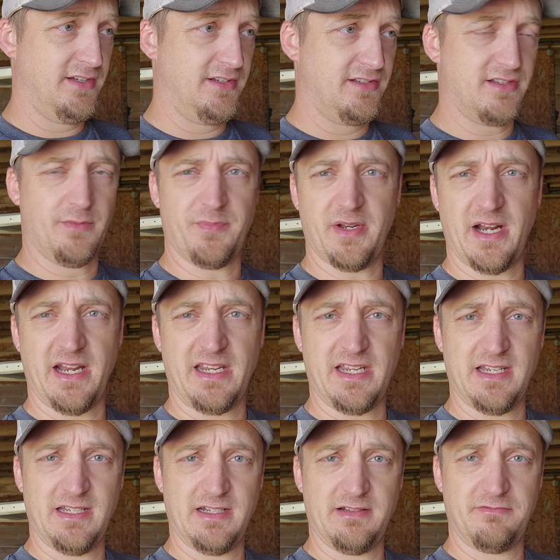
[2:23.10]
something I
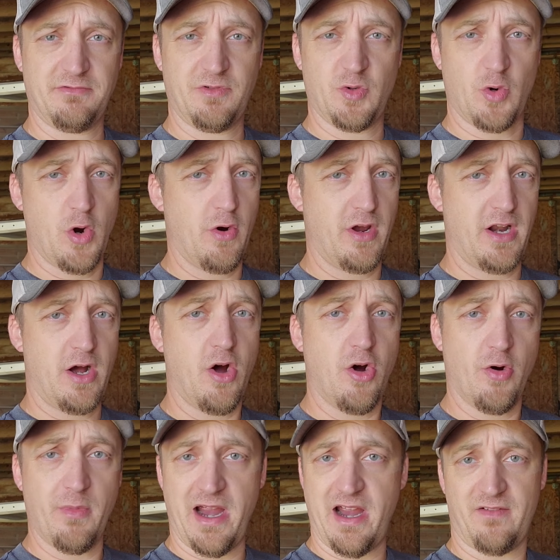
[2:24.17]
can grow at
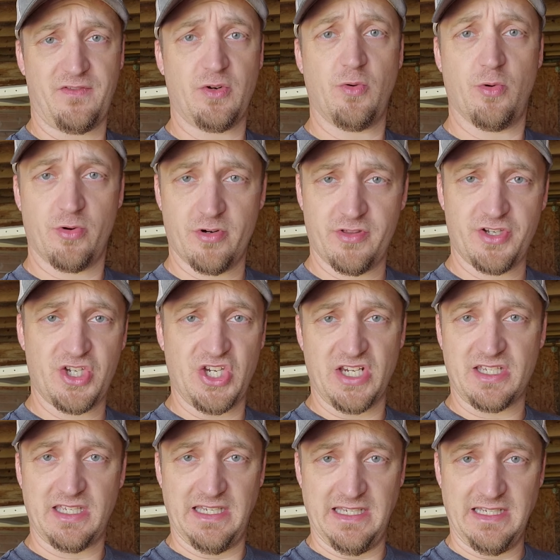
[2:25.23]
home. I have to order the
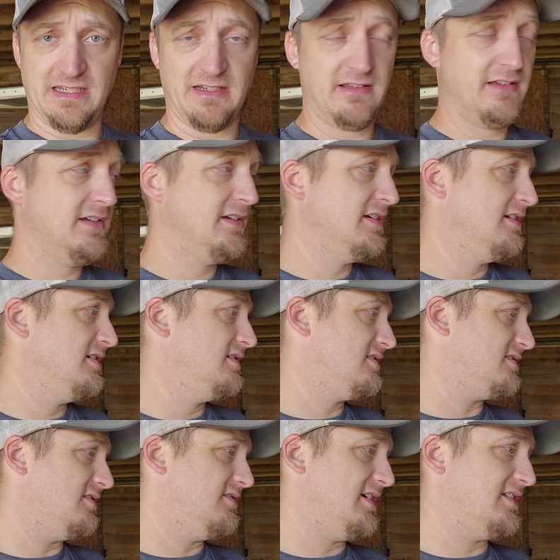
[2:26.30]
chicks in,
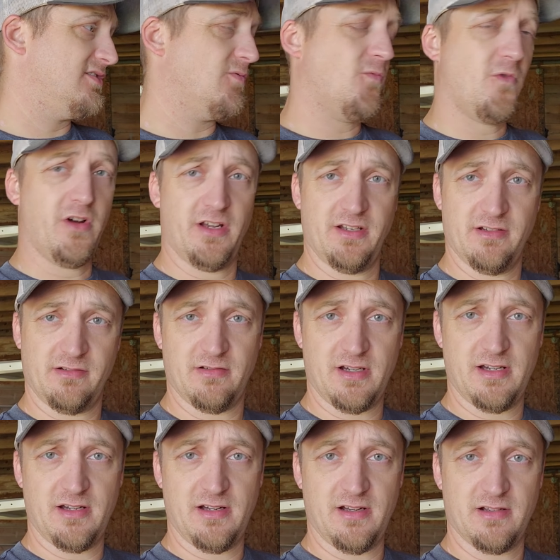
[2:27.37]
so that's one
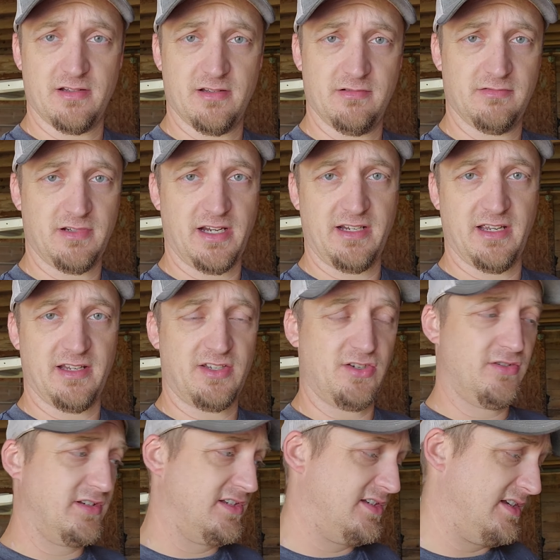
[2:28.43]
I guess
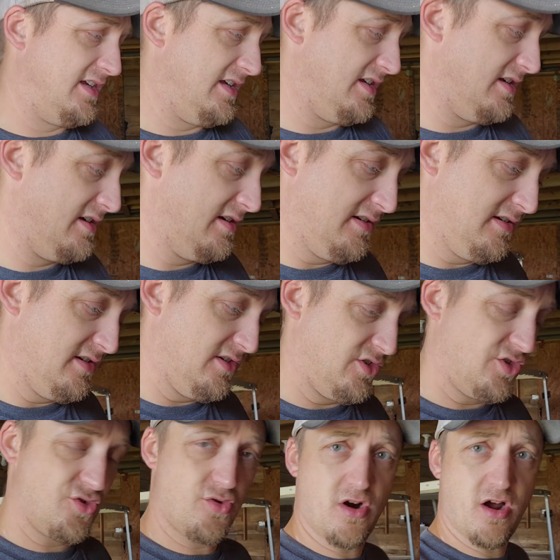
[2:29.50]
you could say
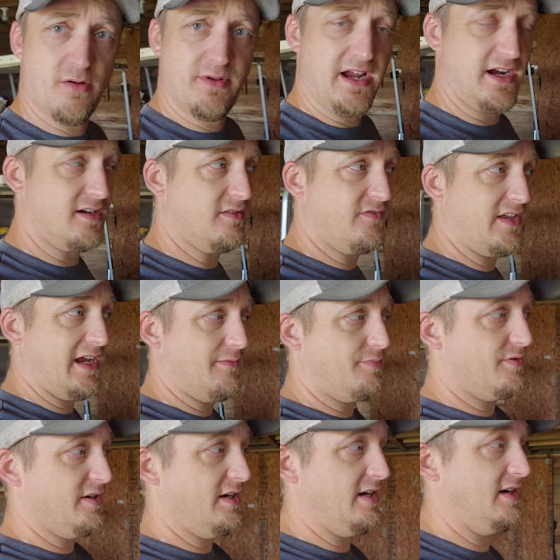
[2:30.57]
drawback of that
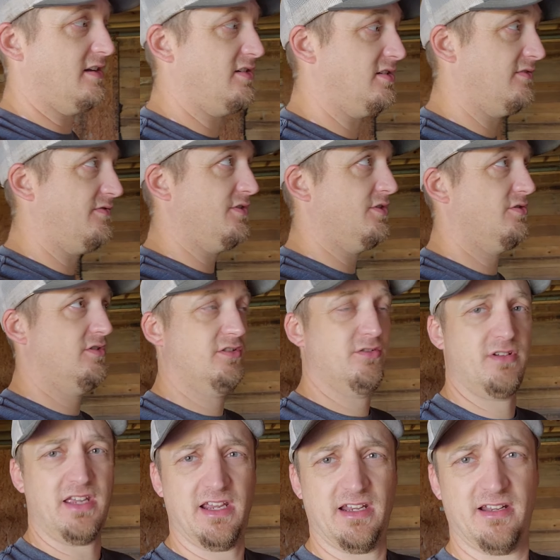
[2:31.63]
breed, is if you can't